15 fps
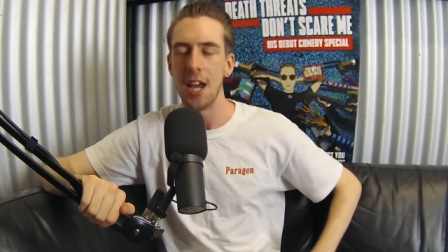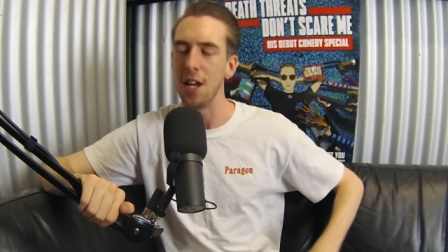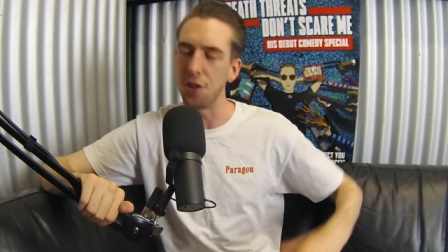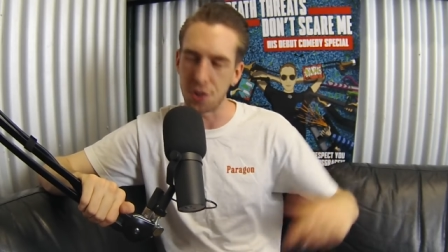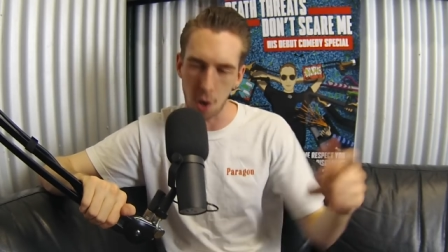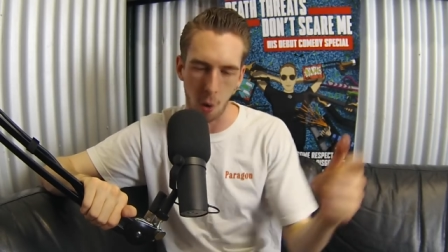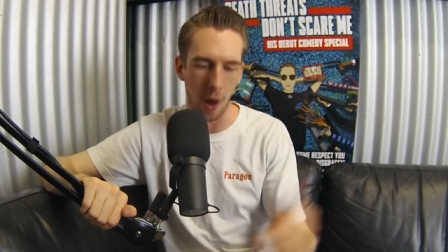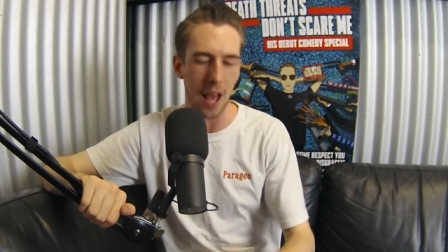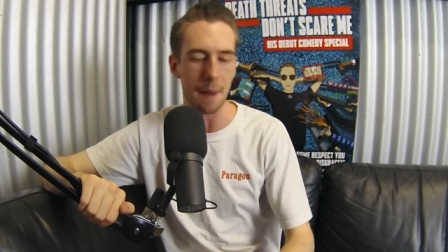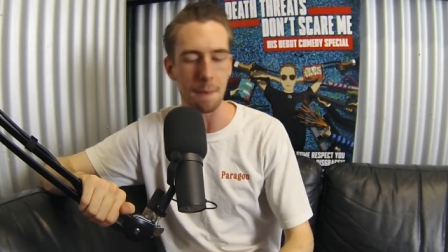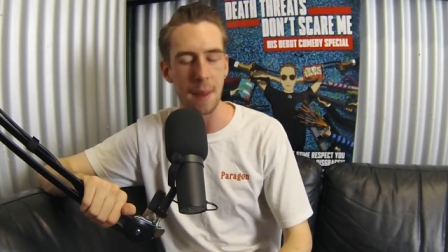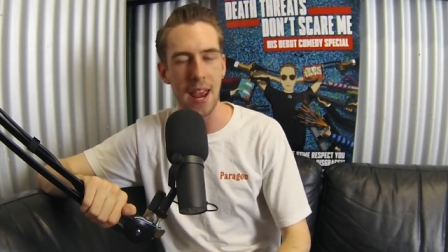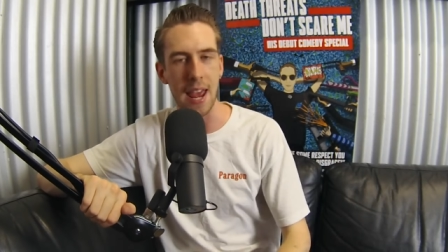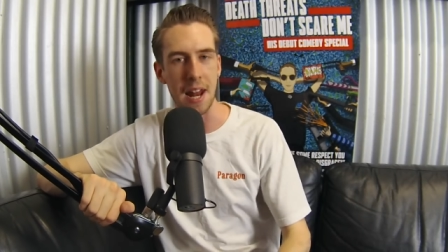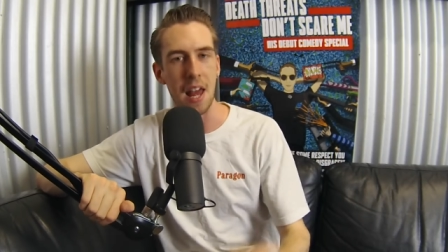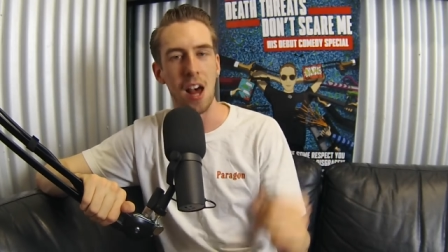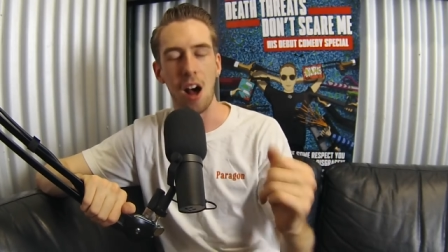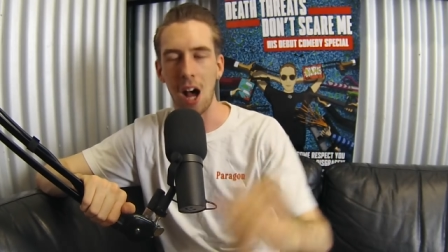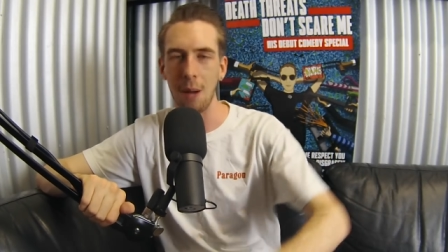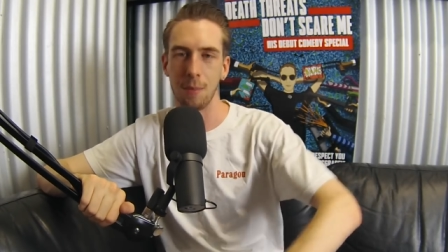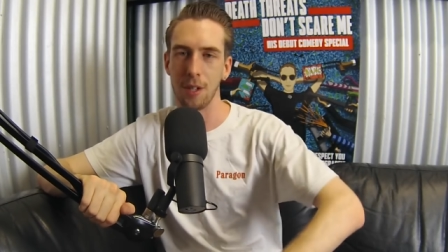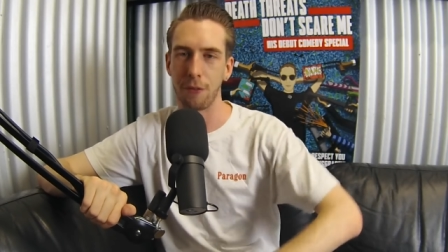It's all right, man.
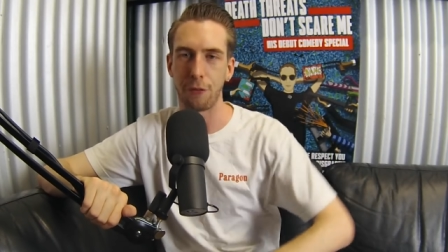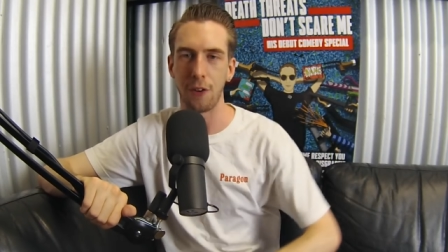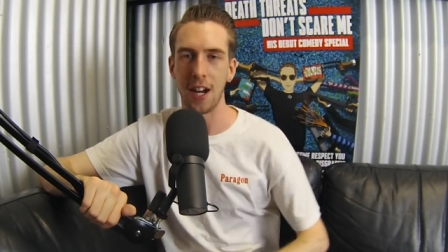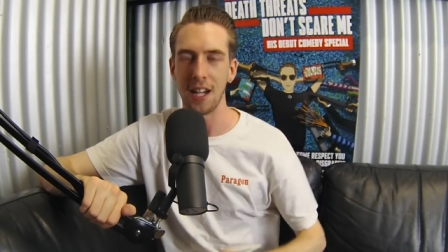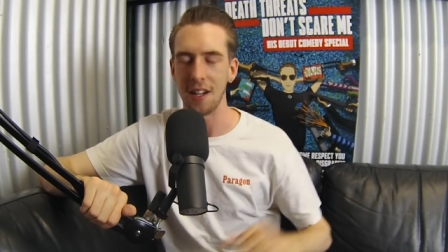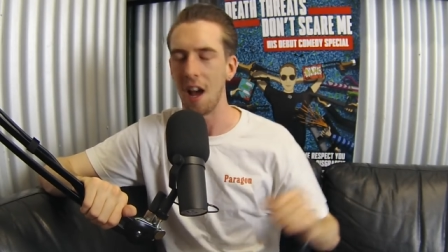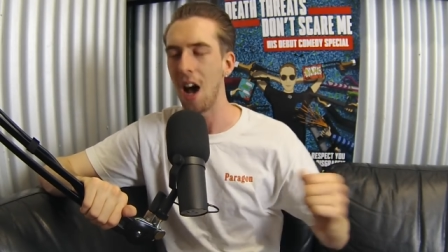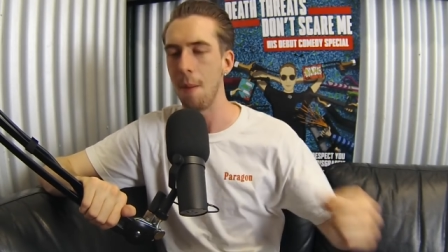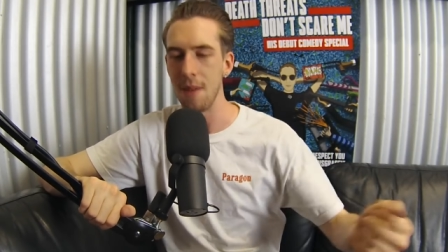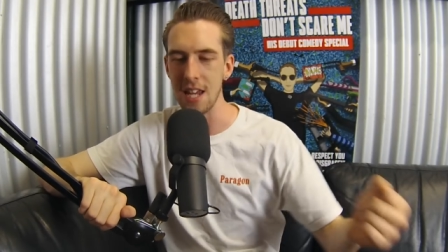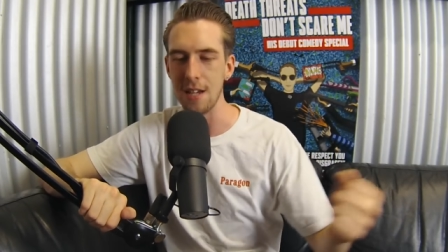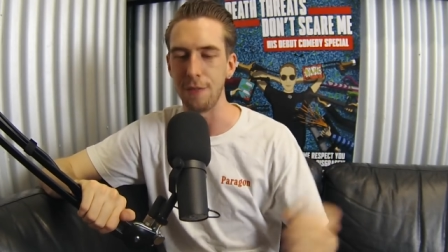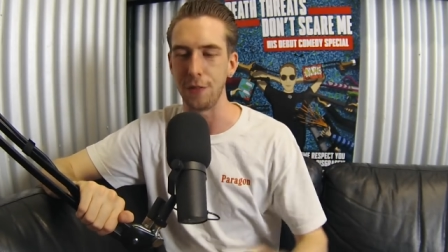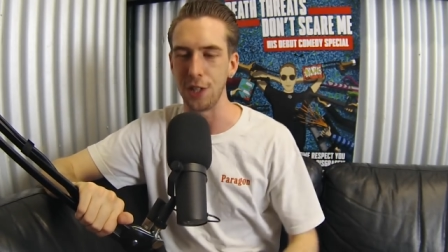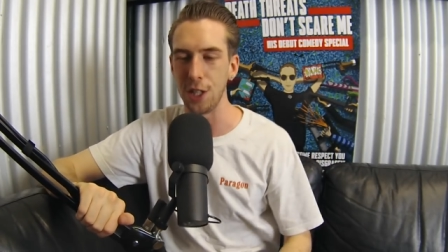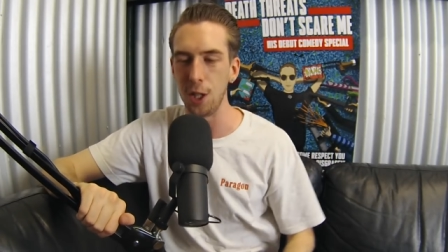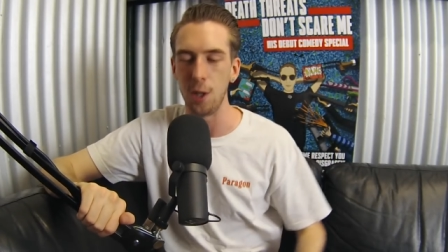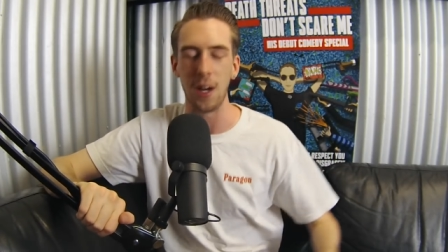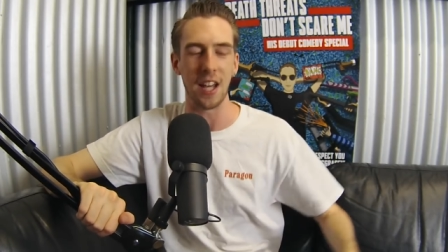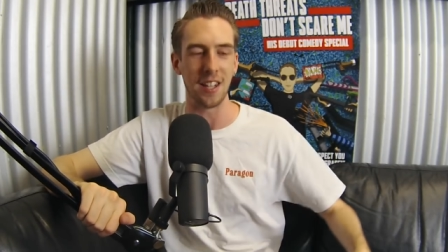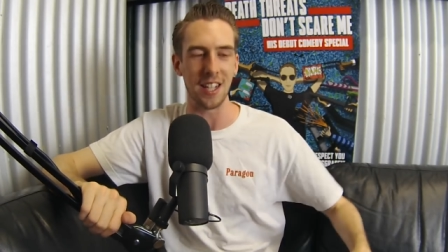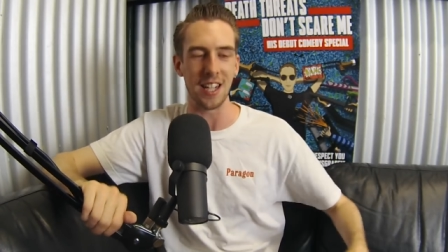I'm your friend. I'm here for
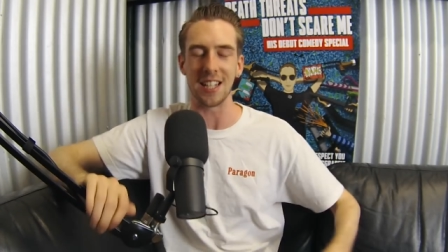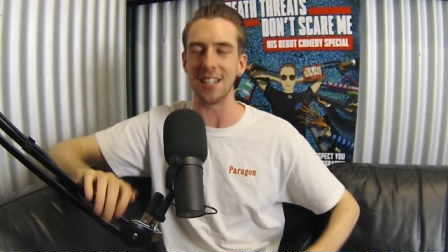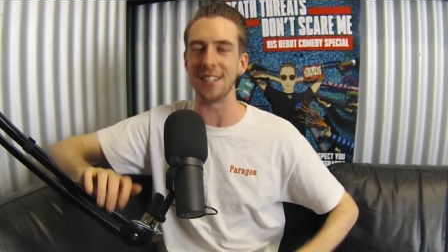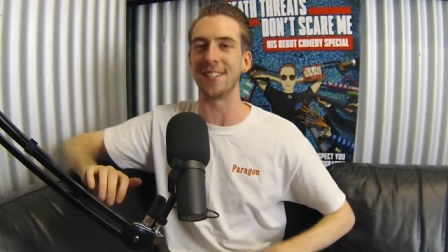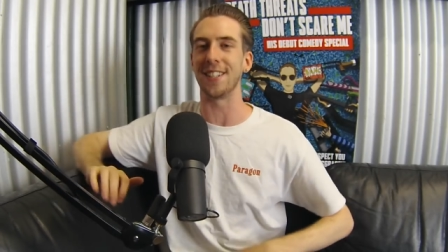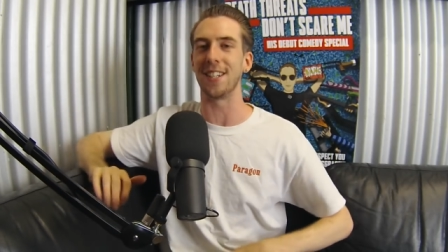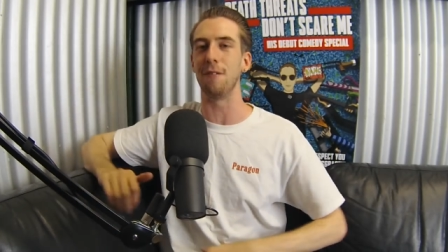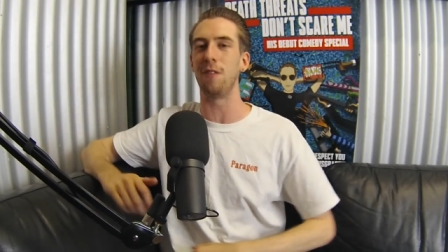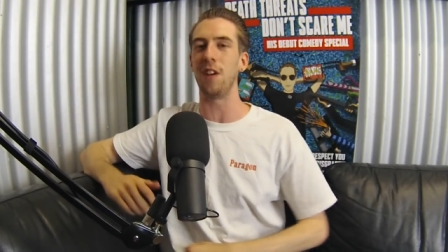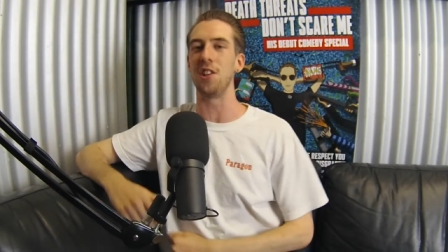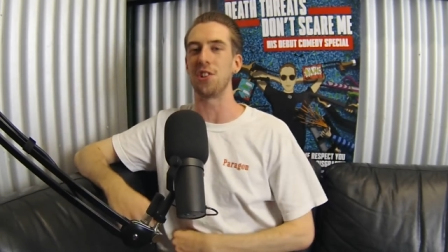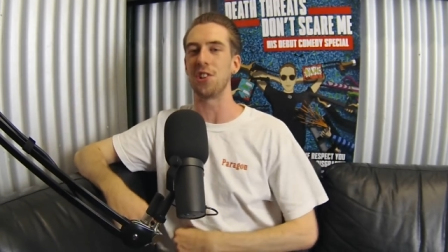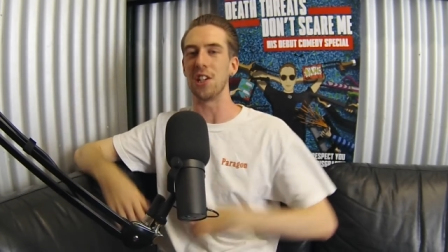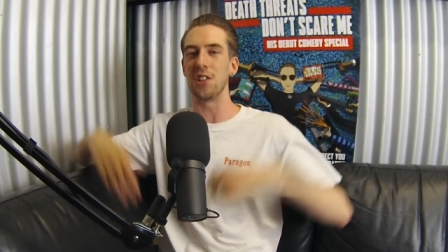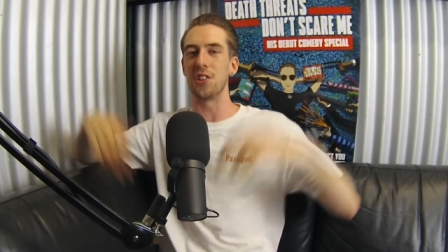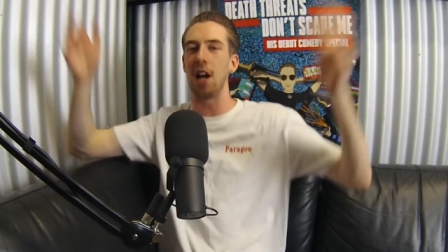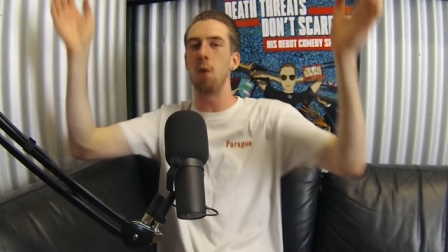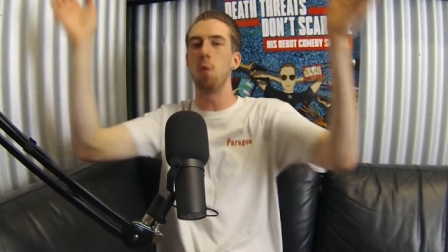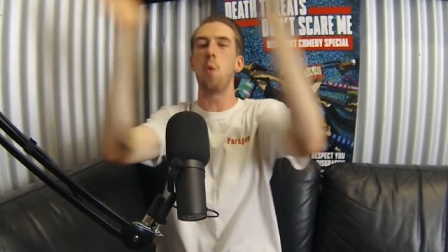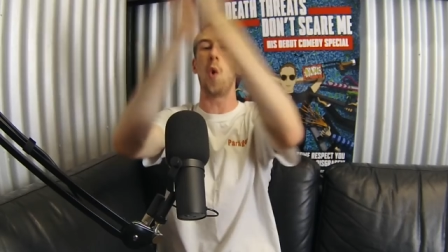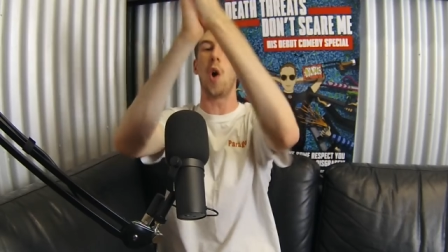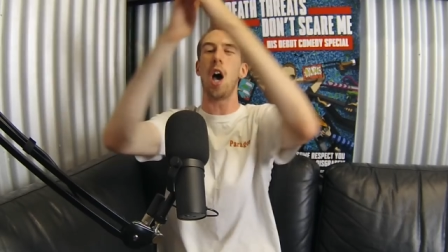you. And then he gets the confession. he's like,
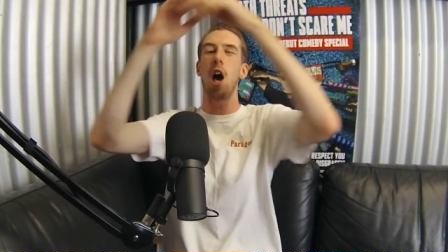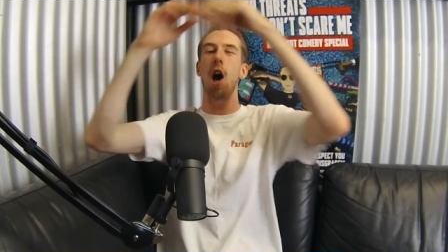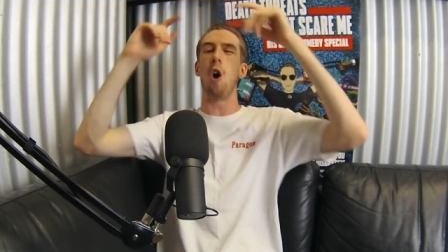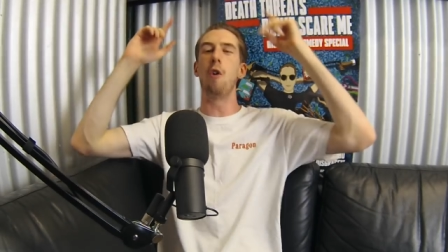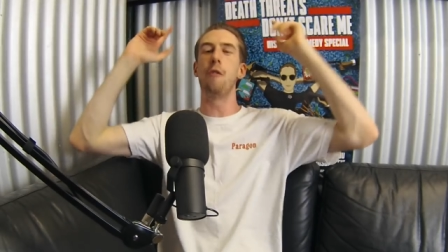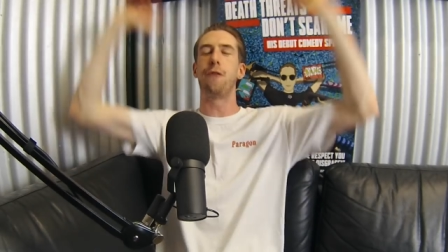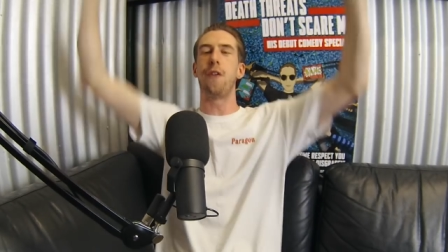"Woo!